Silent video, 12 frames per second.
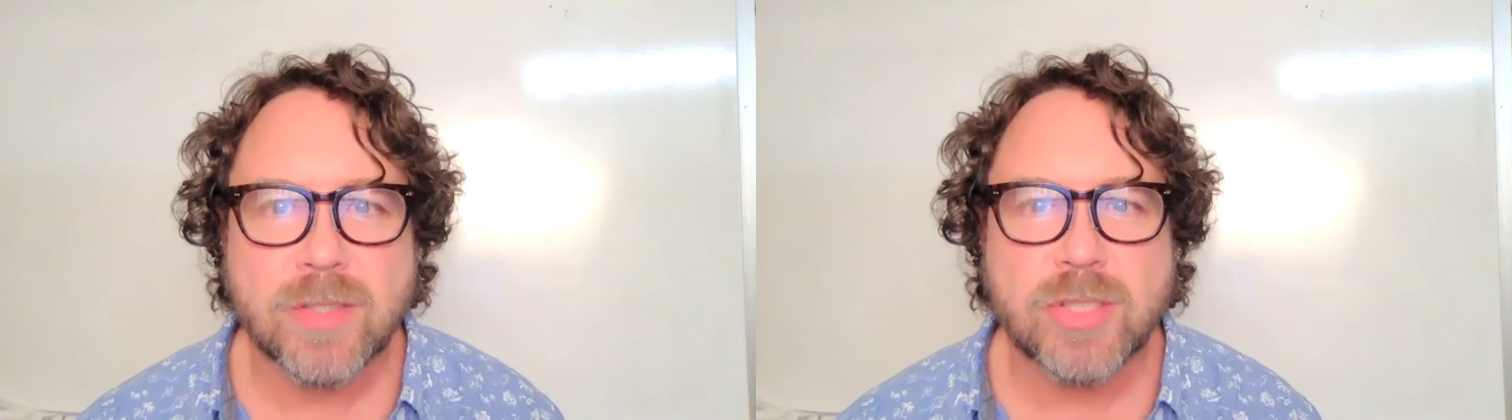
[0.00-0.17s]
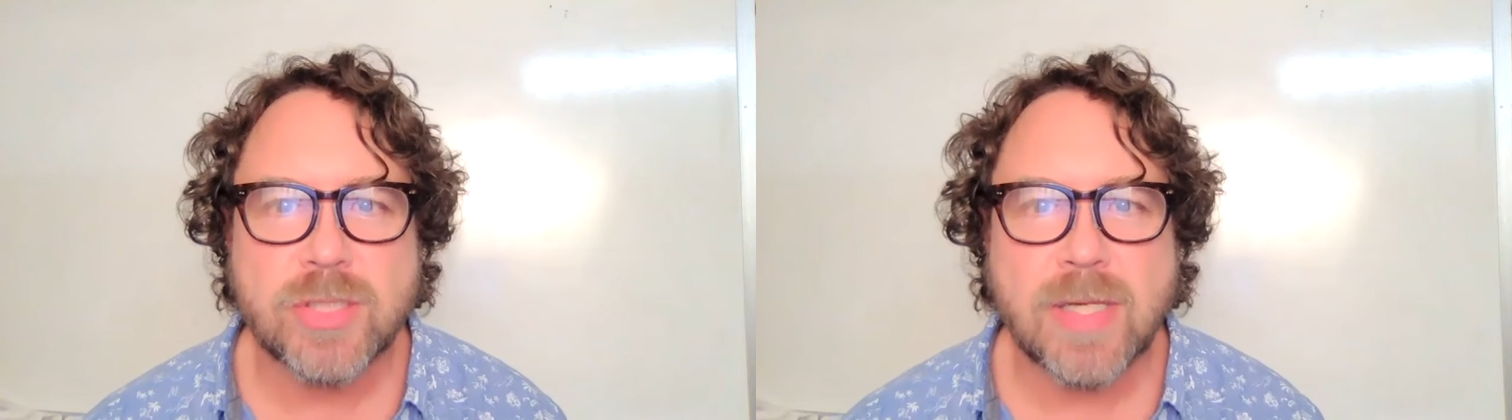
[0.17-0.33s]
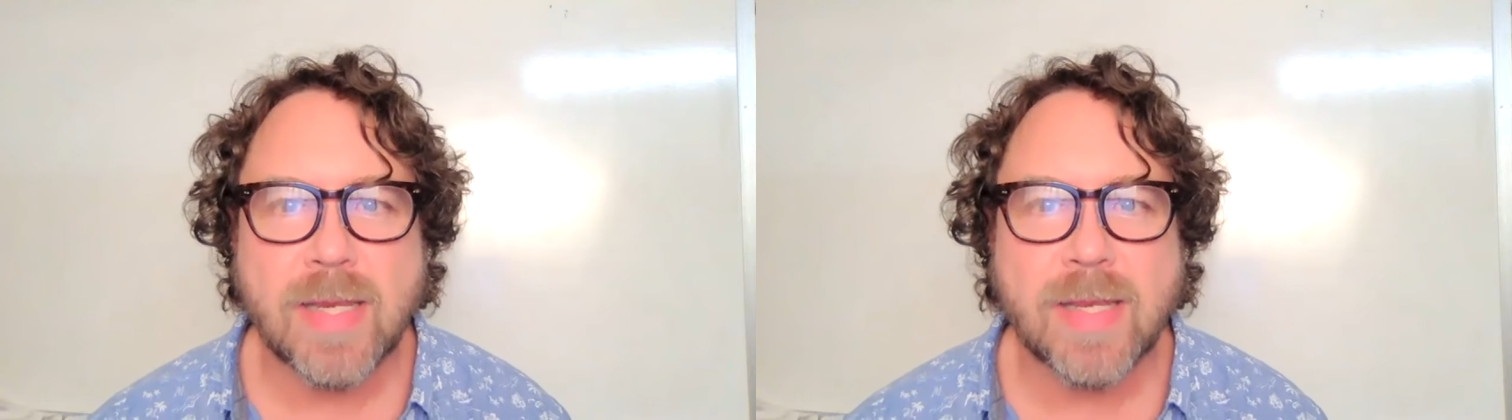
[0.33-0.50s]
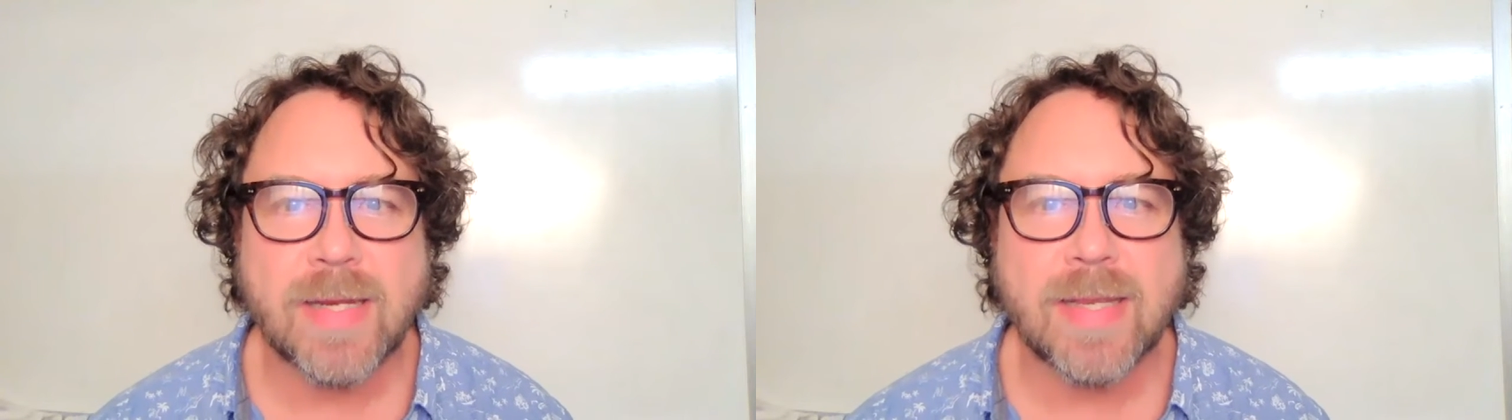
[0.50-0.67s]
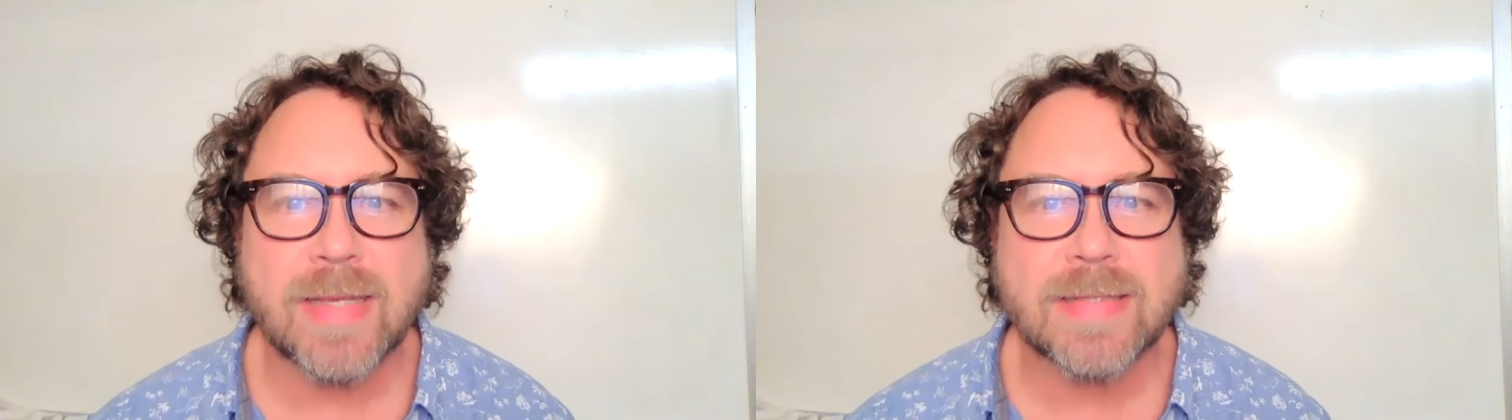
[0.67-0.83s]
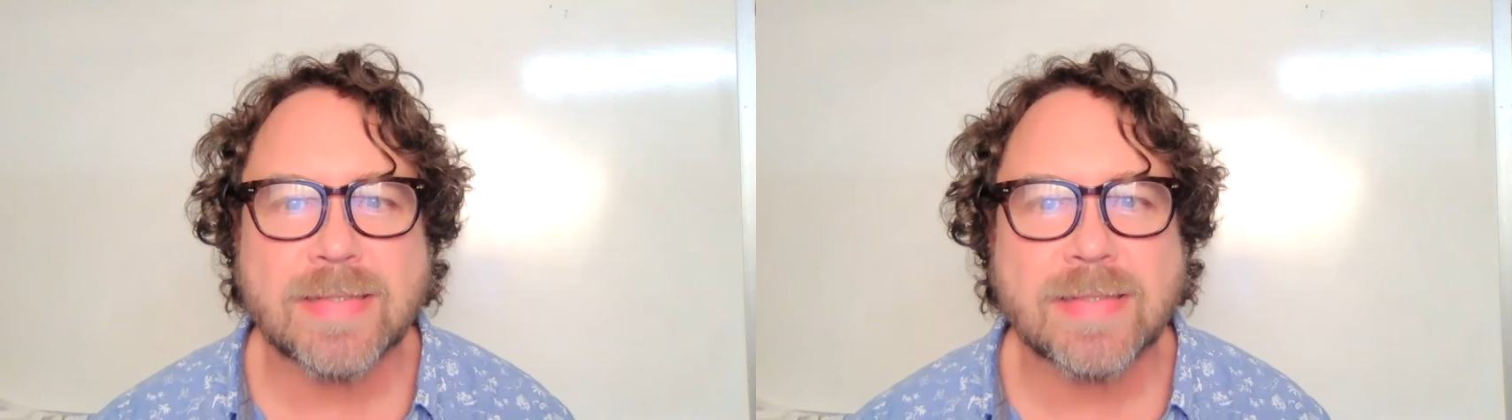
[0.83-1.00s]
Shin
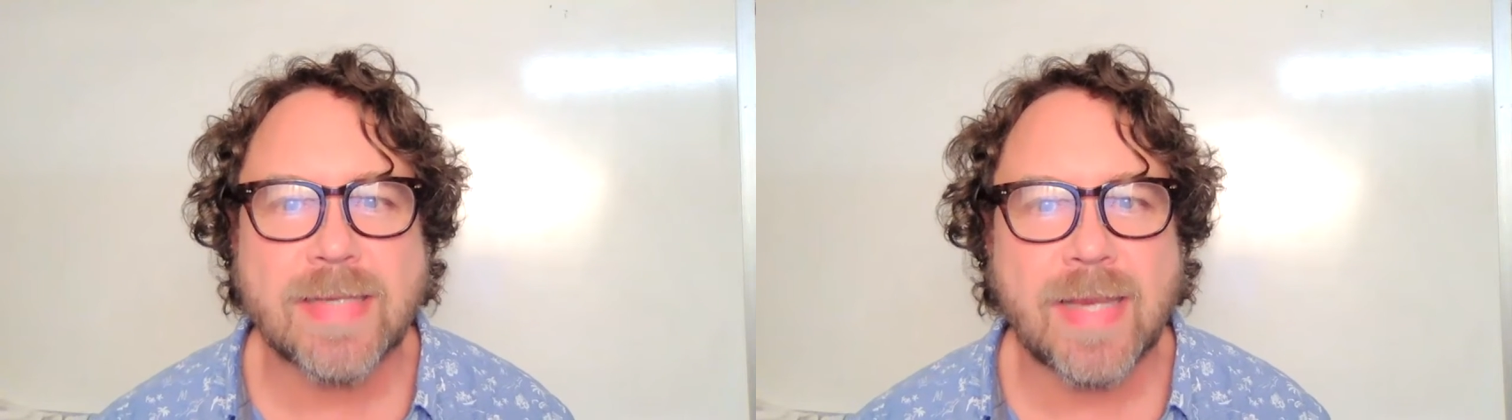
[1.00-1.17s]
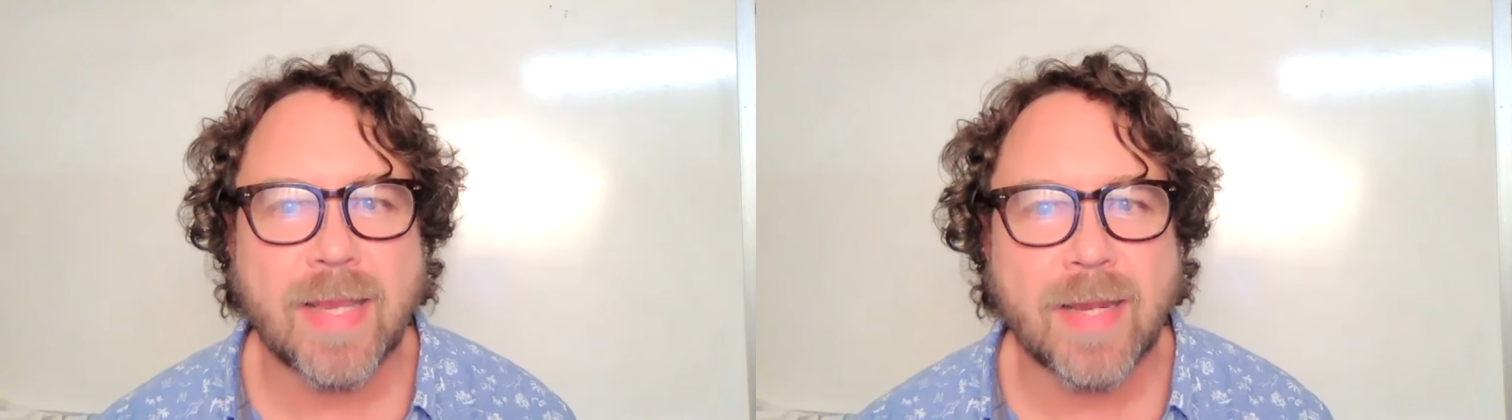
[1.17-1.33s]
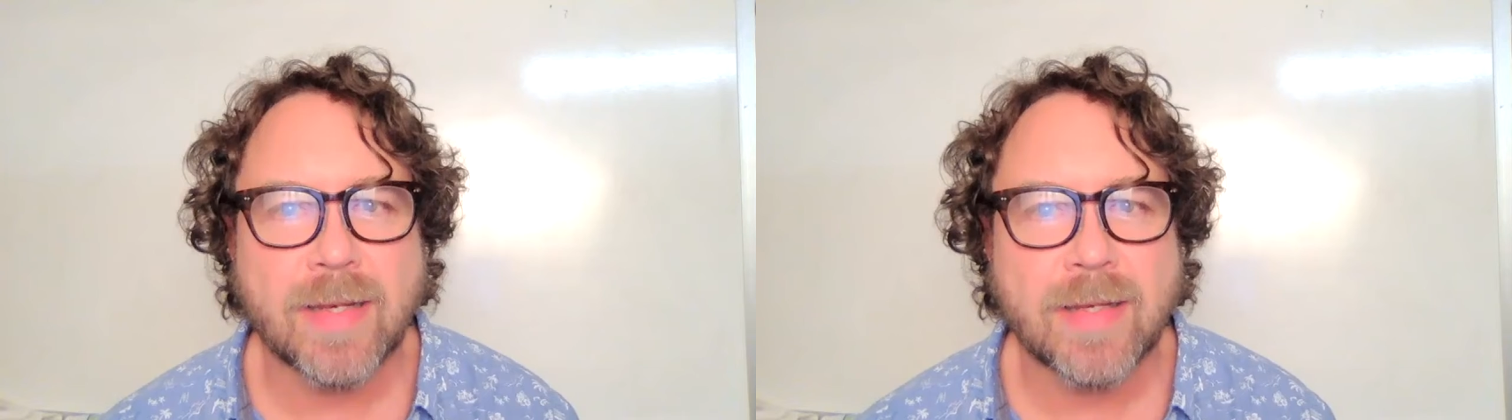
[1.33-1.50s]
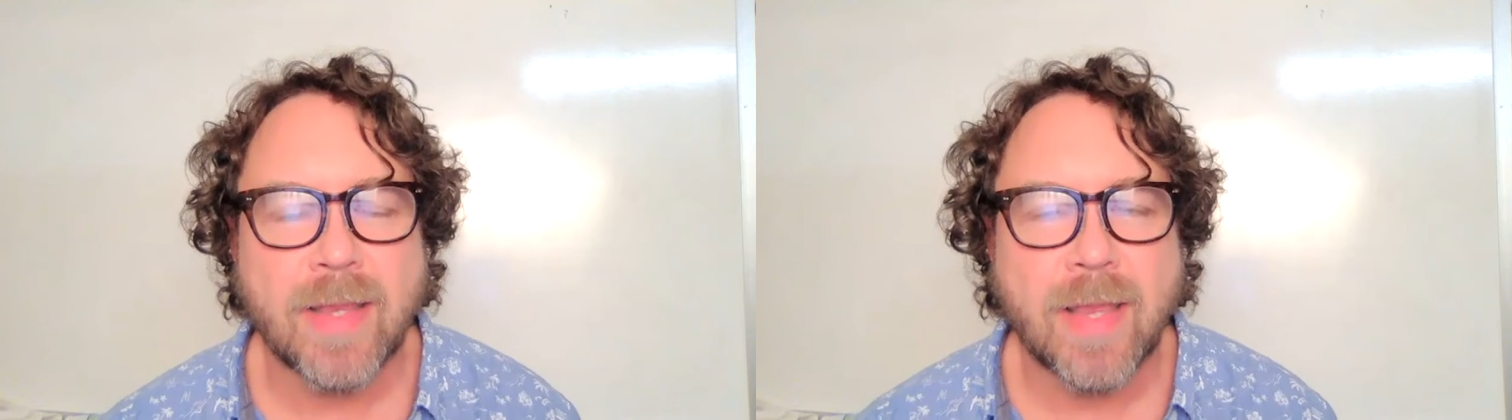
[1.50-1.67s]
and Sin.